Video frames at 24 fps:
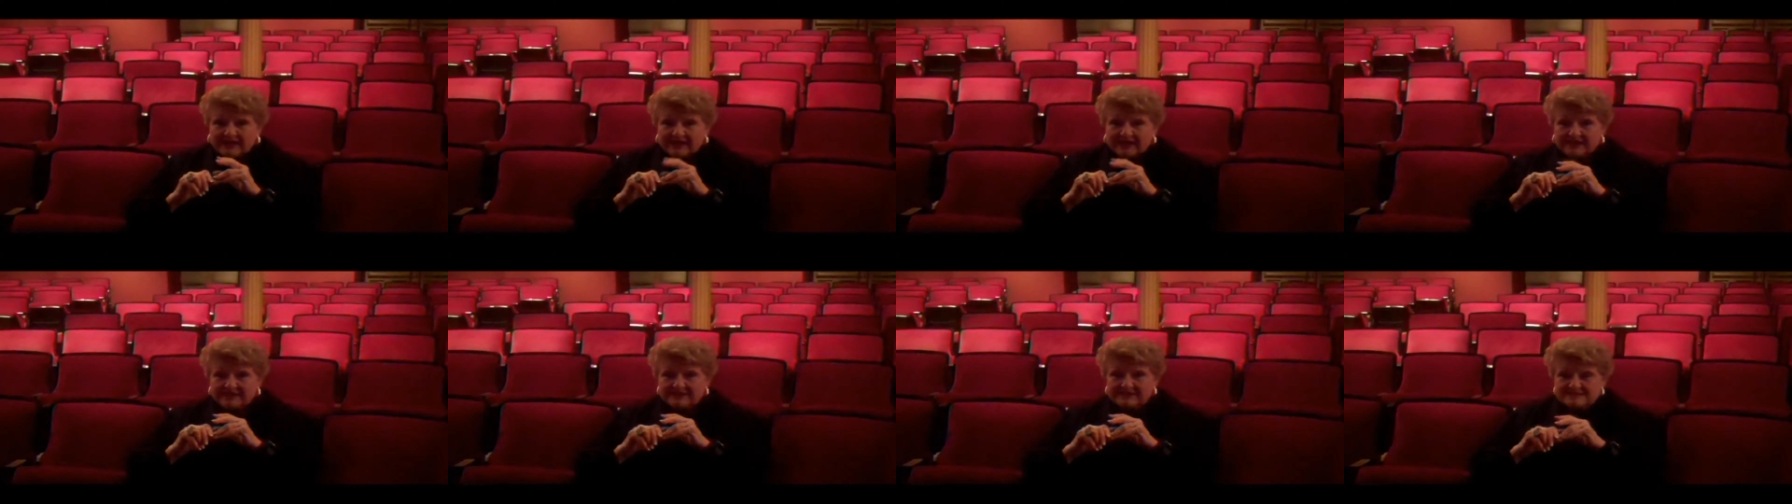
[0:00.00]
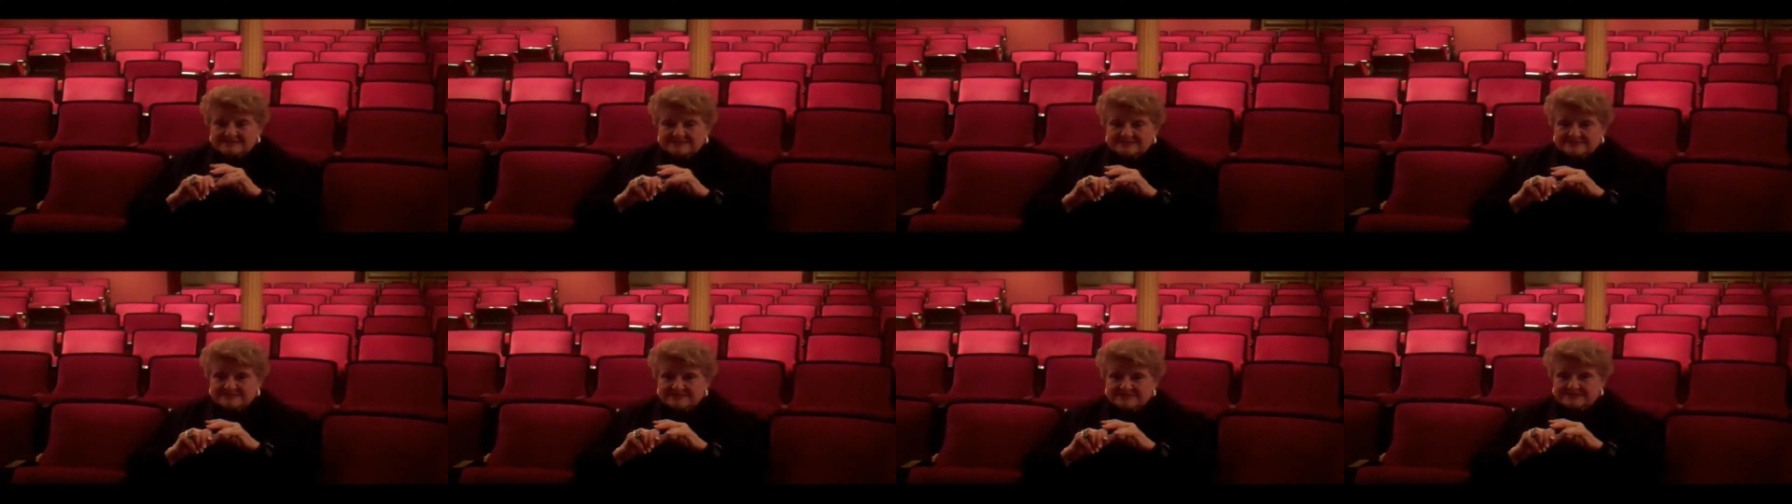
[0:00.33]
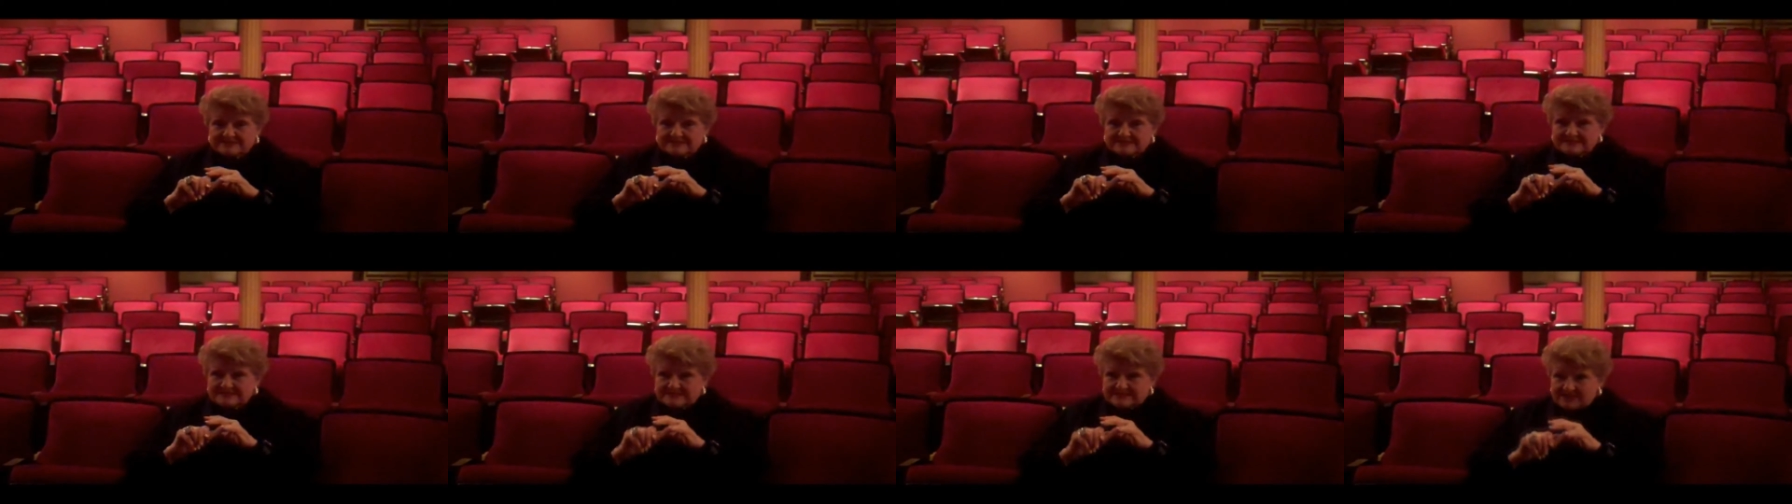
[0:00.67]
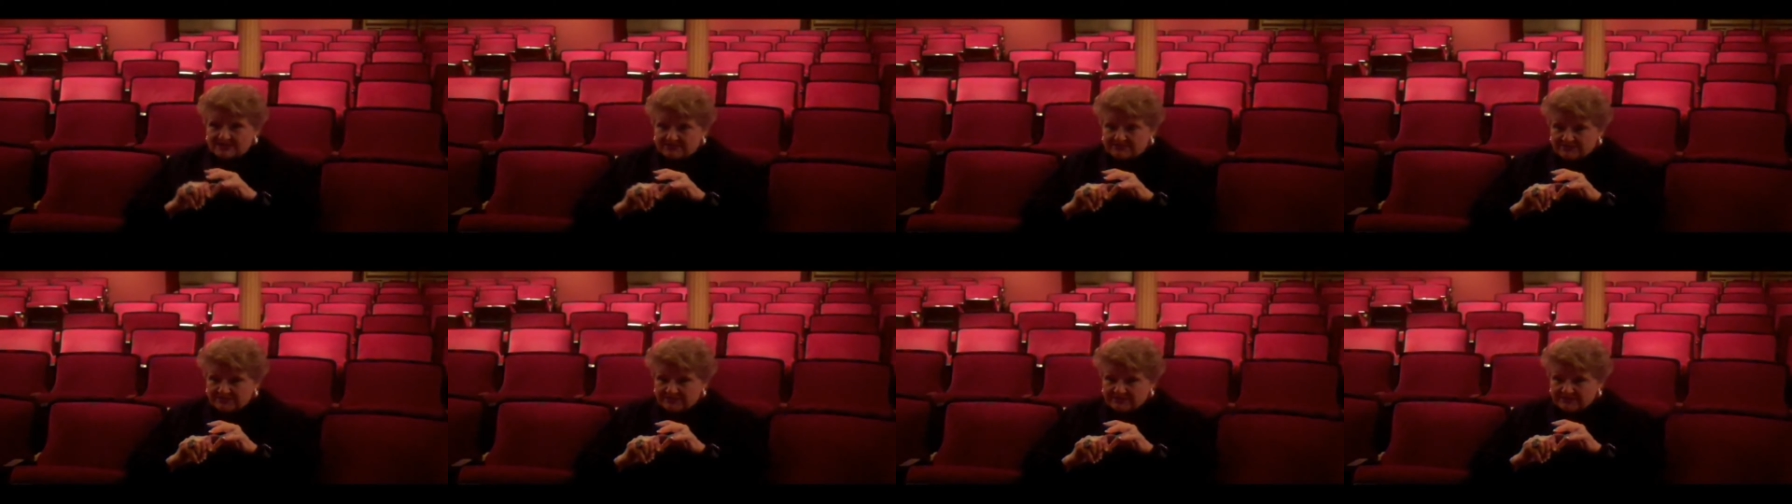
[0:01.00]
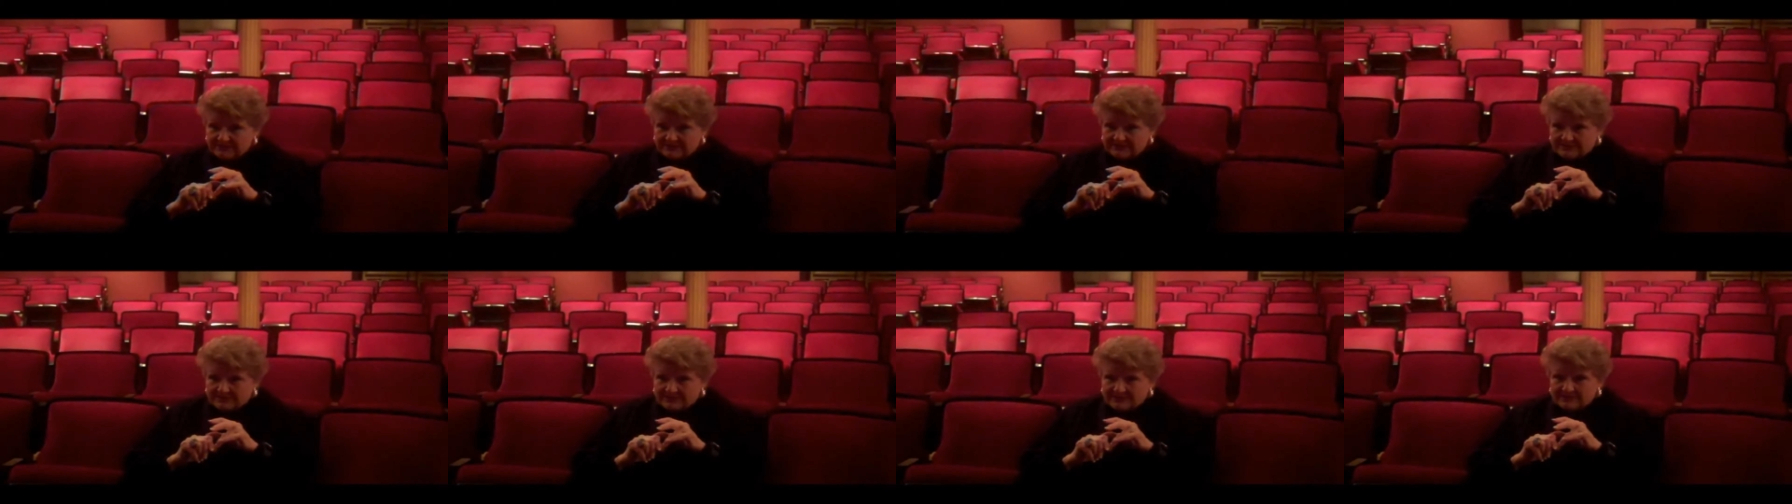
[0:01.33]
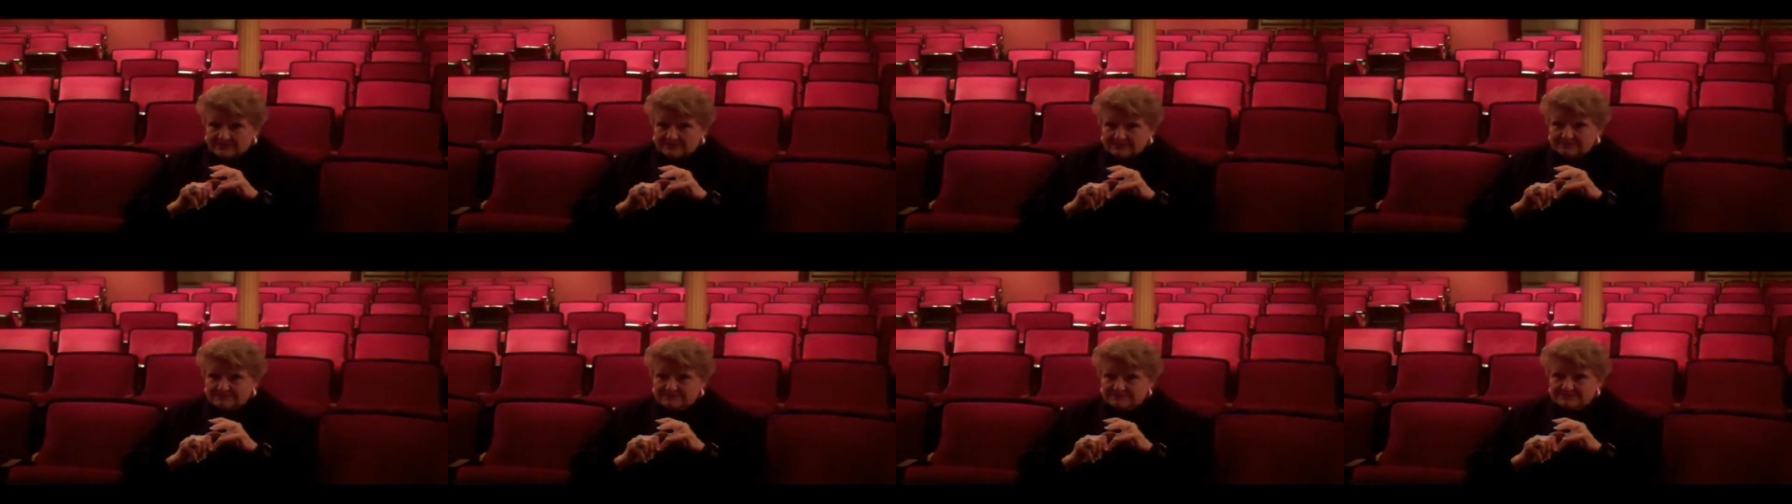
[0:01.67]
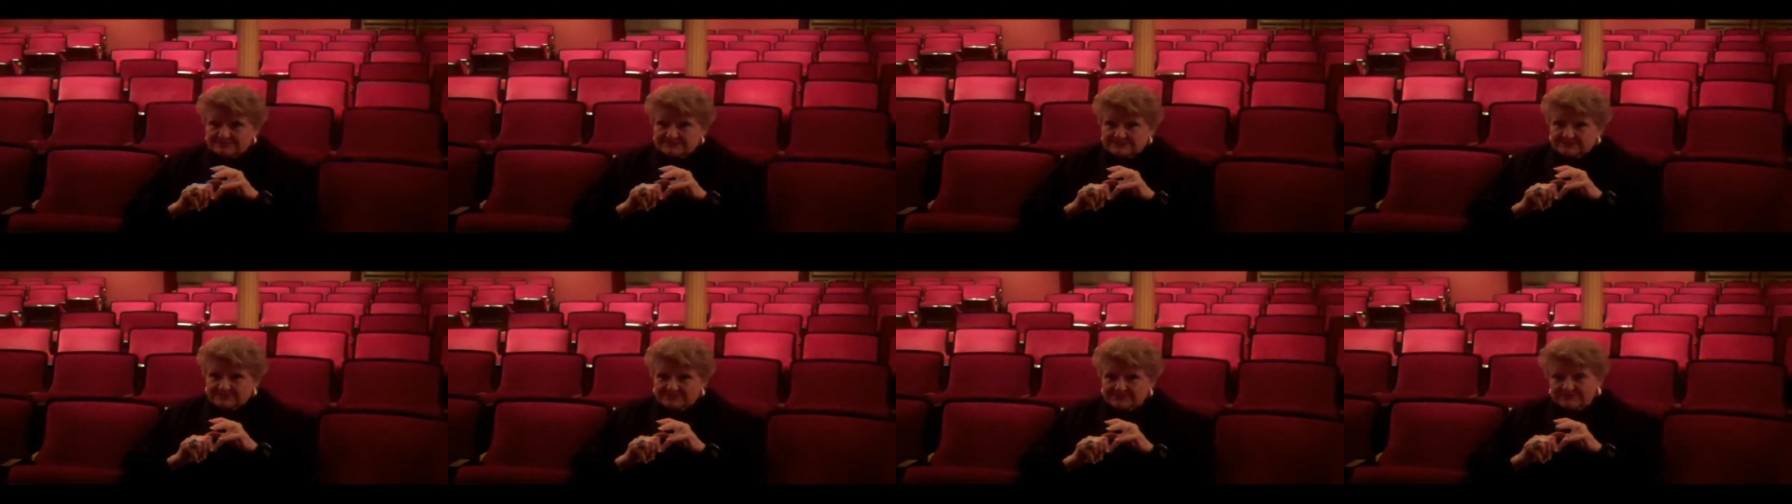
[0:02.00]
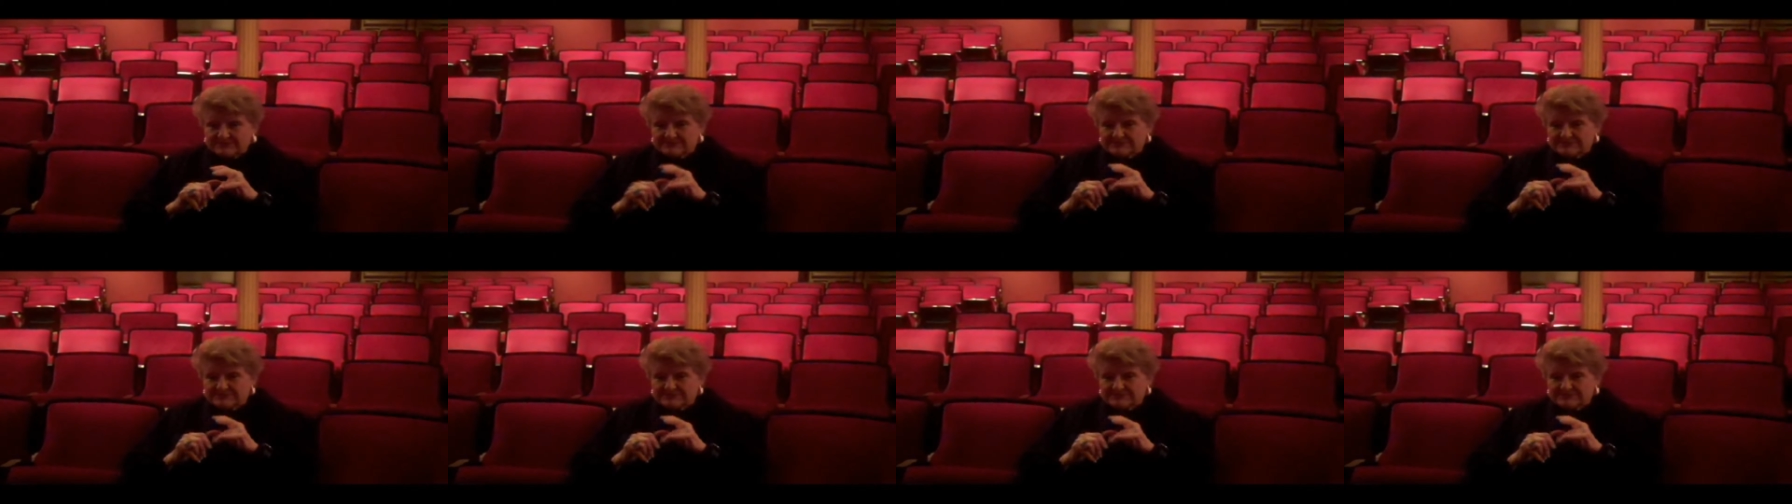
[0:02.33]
I listen to Sarah, which uh,